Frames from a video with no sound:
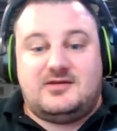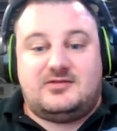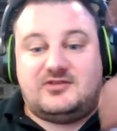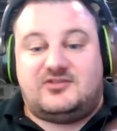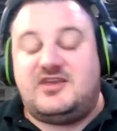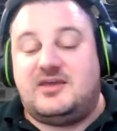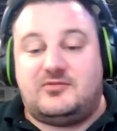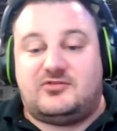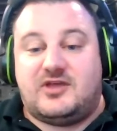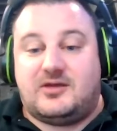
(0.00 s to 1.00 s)
the
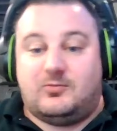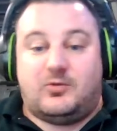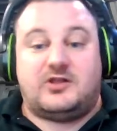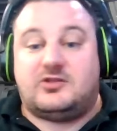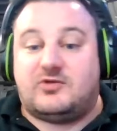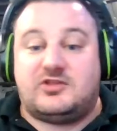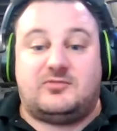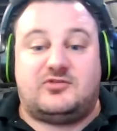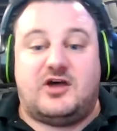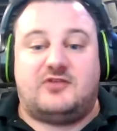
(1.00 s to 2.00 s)
teams that wanted to run
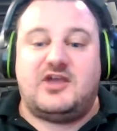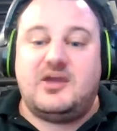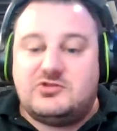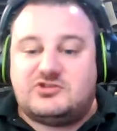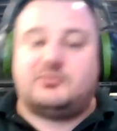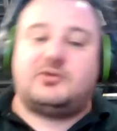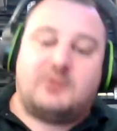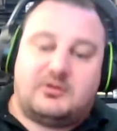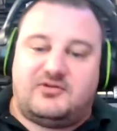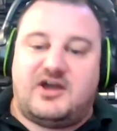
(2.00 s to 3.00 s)
themselves. Hey, we just want to
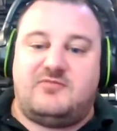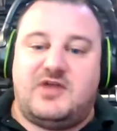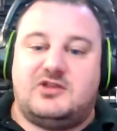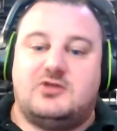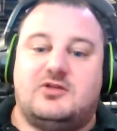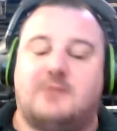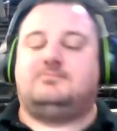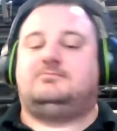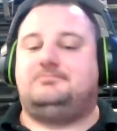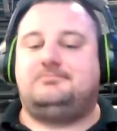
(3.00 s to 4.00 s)
run a five man unit.
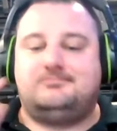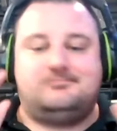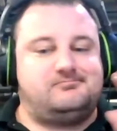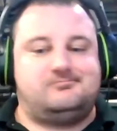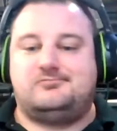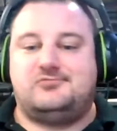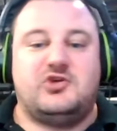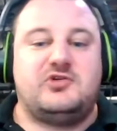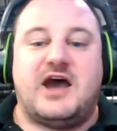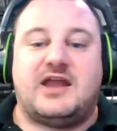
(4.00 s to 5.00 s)
Right.
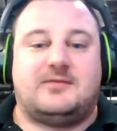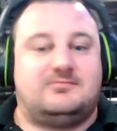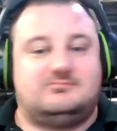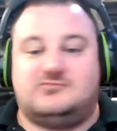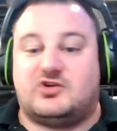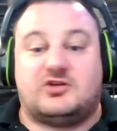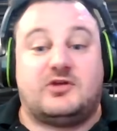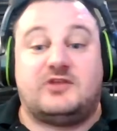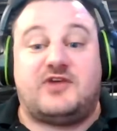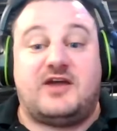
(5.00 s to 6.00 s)
You got it. You're going to
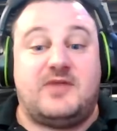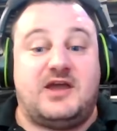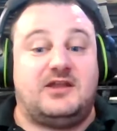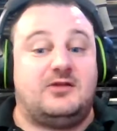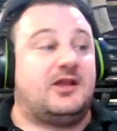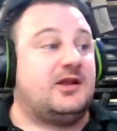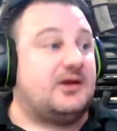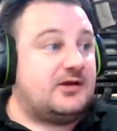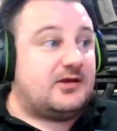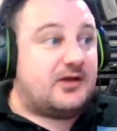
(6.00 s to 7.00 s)
run a five man unit.
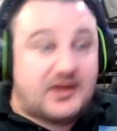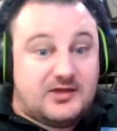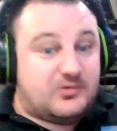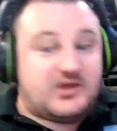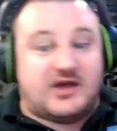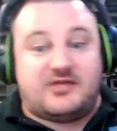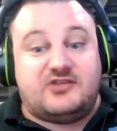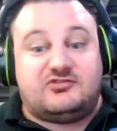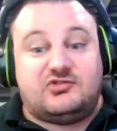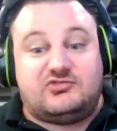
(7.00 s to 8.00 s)
Mm-hmm. All right. Mm-hmm. You got
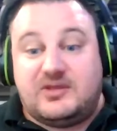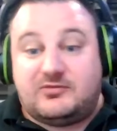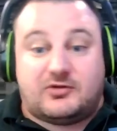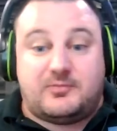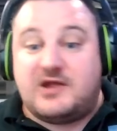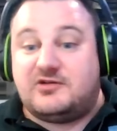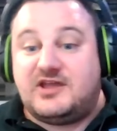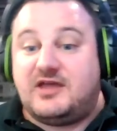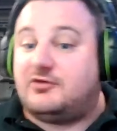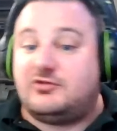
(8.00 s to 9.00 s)
these two teams that are paired
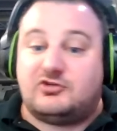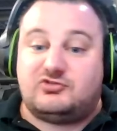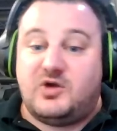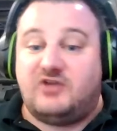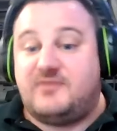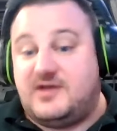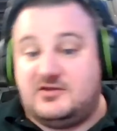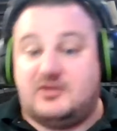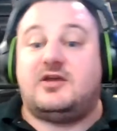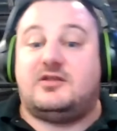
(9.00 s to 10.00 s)
together. They're a 12
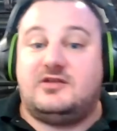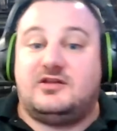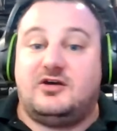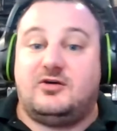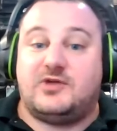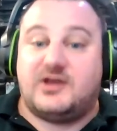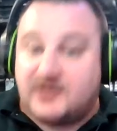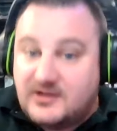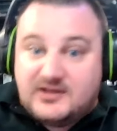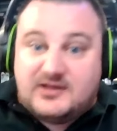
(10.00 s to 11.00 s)
man unit. You know, we
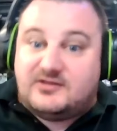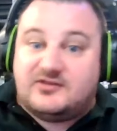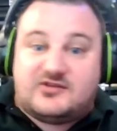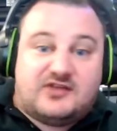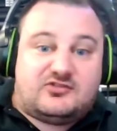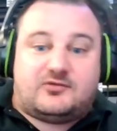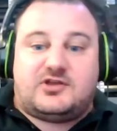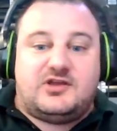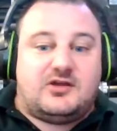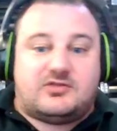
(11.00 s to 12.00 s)
got yeah. these guys over
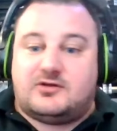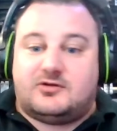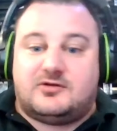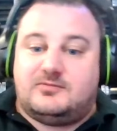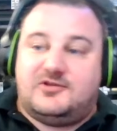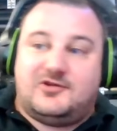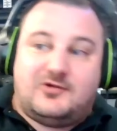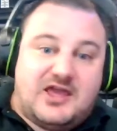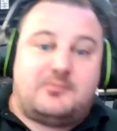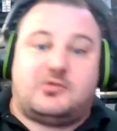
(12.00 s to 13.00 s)
here that are, you know,
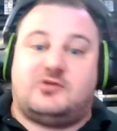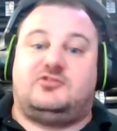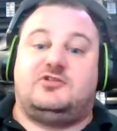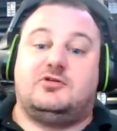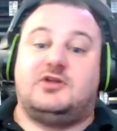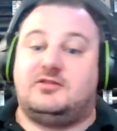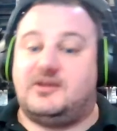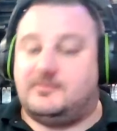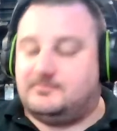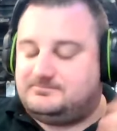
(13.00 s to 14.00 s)
an eight person unit. Like,